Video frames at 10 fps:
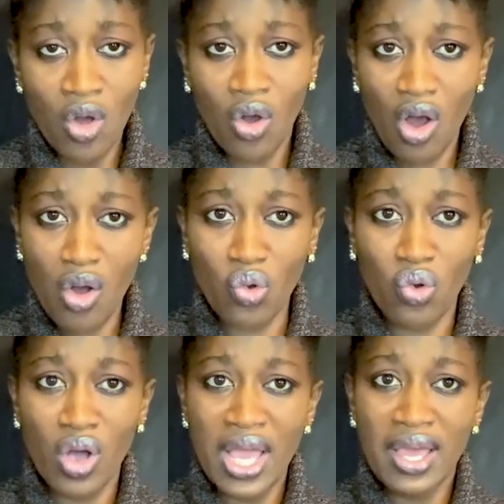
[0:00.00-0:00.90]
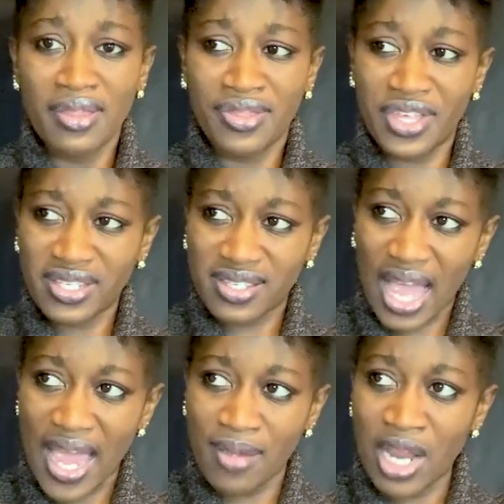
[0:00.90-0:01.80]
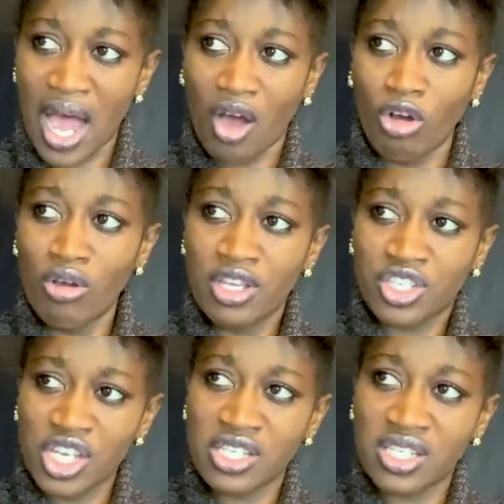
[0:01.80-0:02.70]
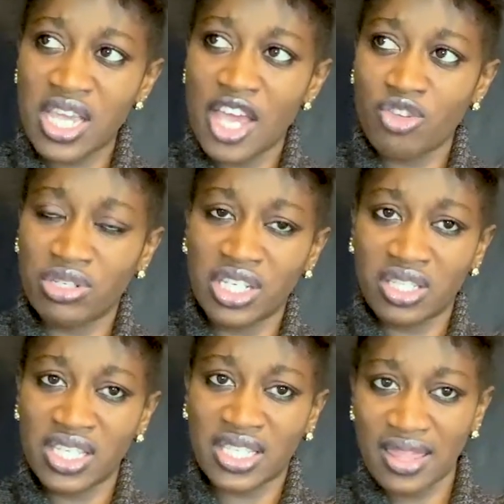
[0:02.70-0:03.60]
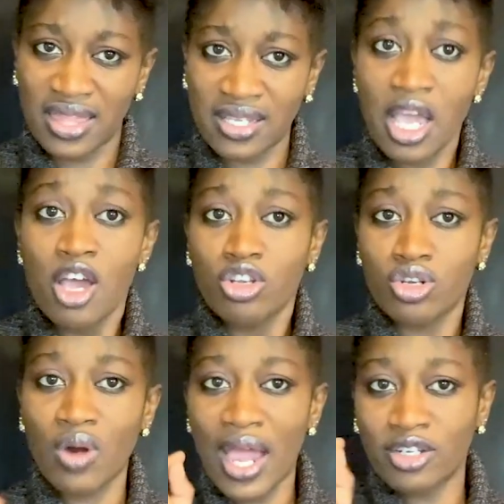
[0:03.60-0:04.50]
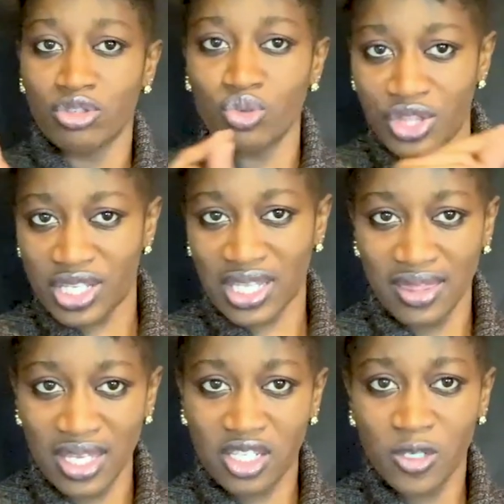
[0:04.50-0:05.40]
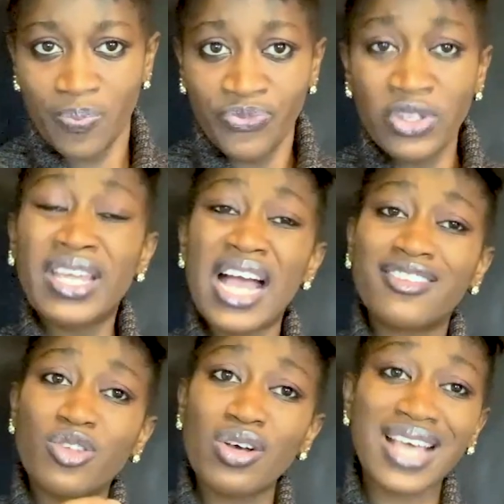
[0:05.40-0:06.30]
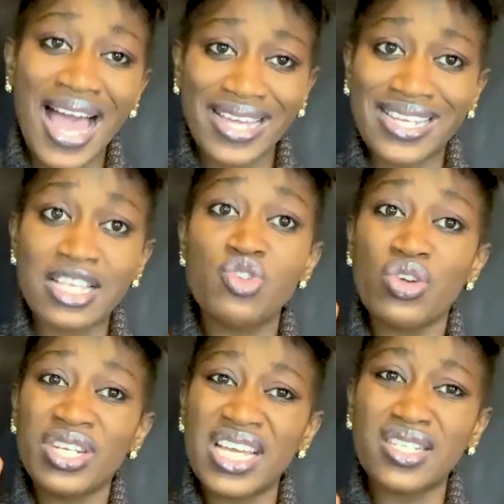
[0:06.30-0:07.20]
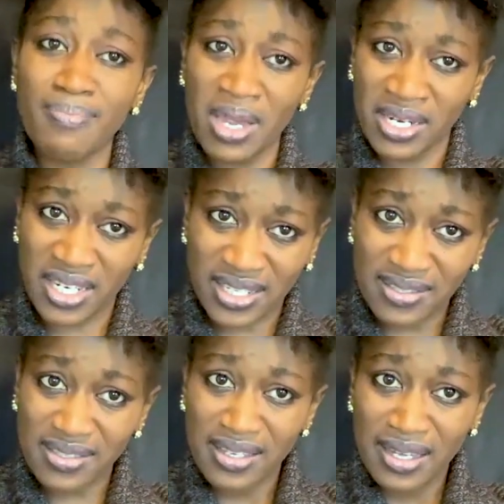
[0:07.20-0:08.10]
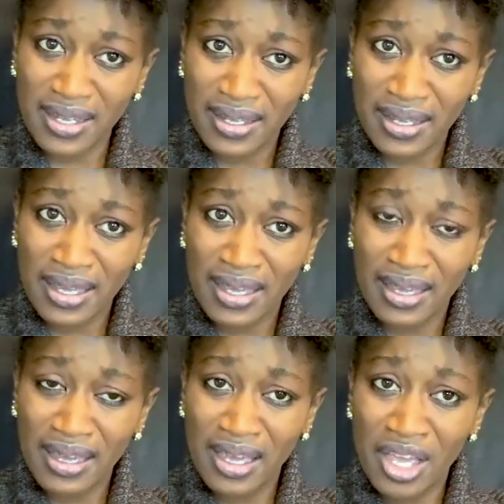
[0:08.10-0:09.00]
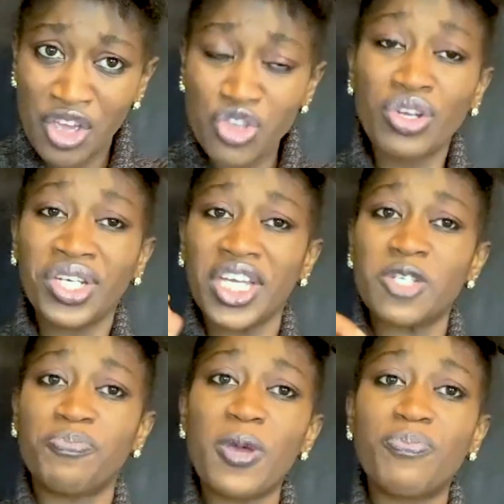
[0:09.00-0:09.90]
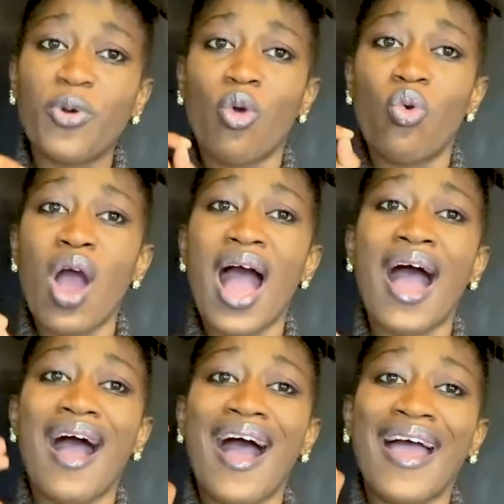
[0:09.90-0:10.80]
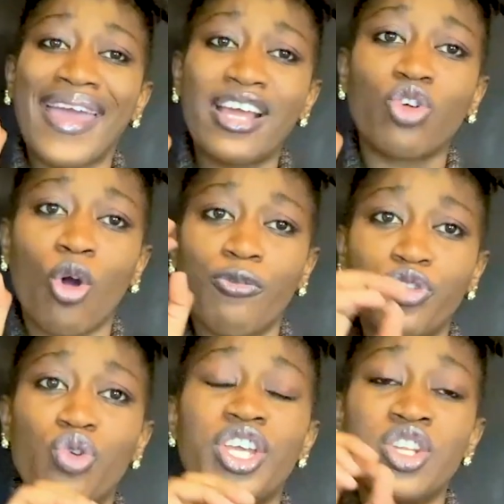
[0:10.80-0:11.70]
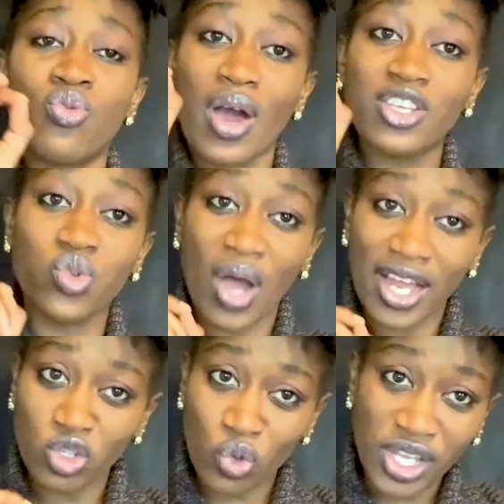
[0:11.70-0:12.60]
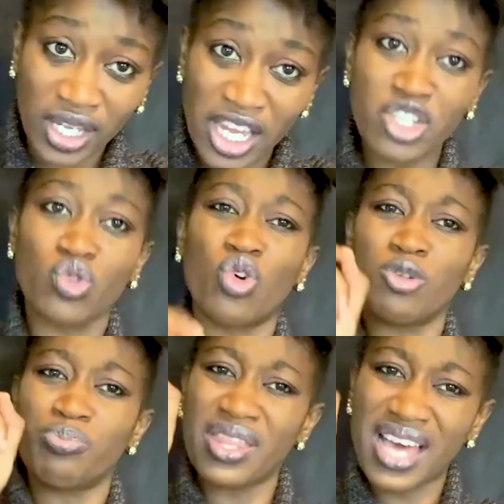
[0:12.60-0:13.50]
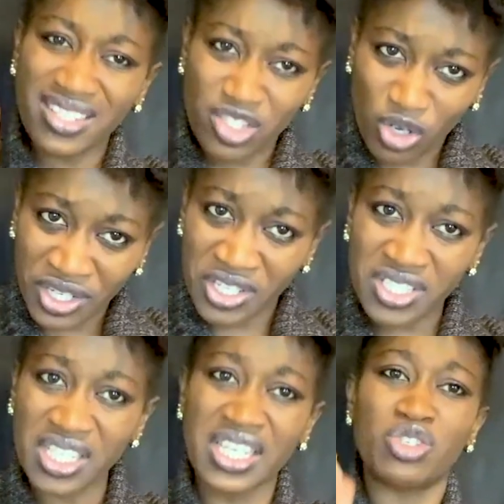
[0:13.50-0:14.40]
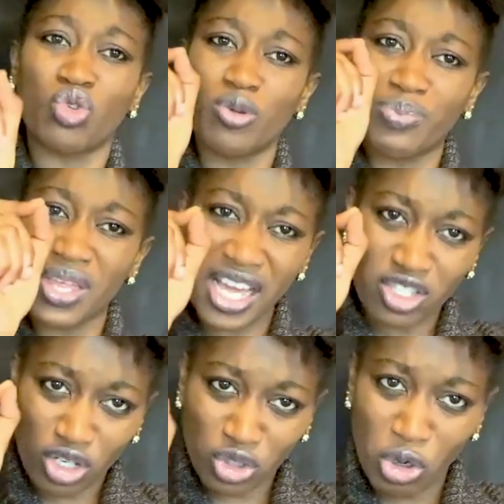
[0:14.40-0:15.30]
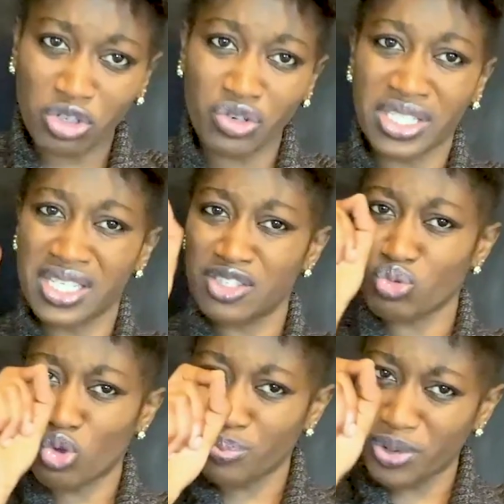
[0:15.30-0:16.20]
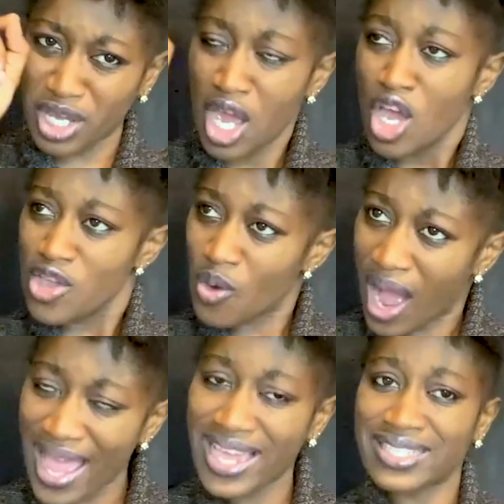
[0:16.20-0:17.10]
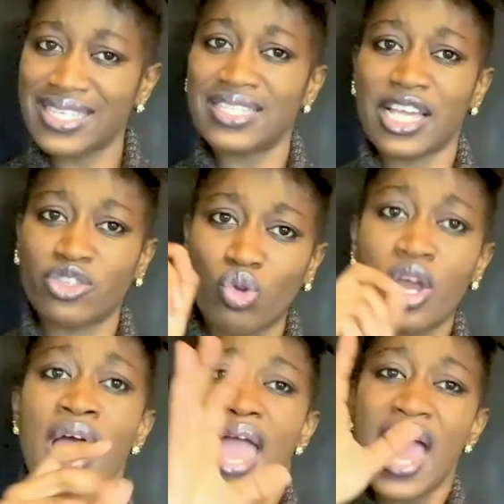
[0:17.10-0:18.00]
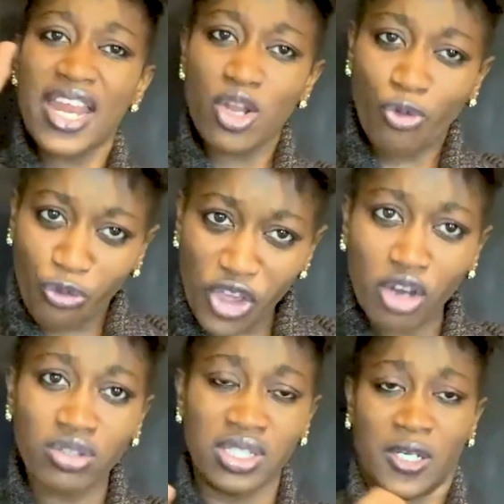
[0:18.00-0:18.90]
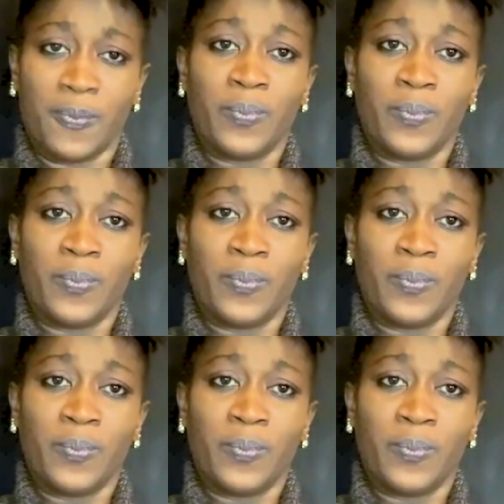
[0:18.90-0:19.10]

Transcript: oh, this time now, since here you did this and this, try to do this and this. Get those ideas. You need mentors. You need people who are ahead of you in what you are doing. It could be that you're nursing. It could be that you're doctorate. It could be you are a teacher. It could any field.